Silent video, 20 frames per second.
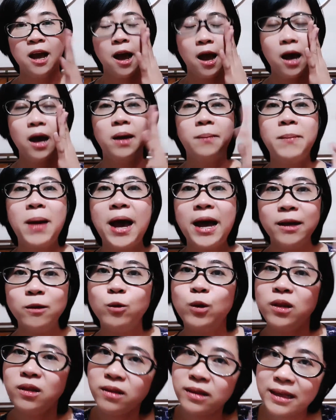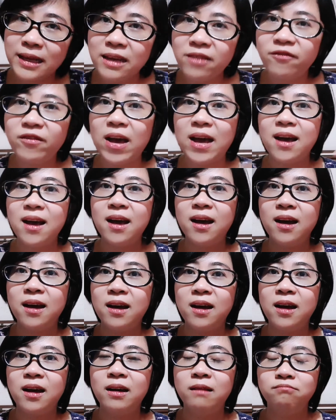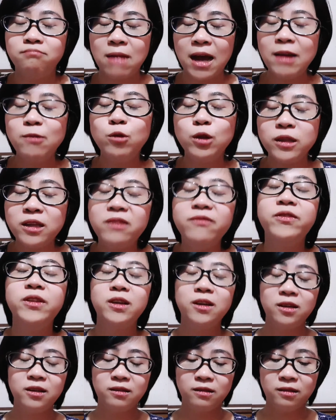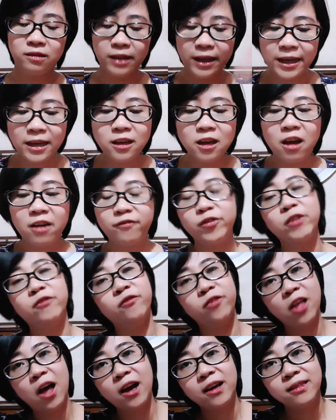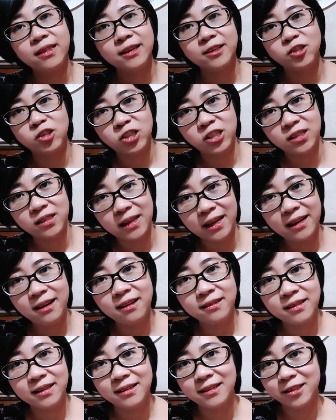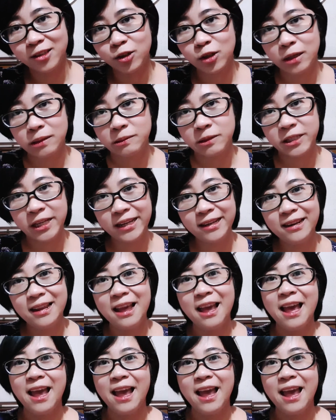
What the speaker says: I will leave the link of the vlog that she did on the description,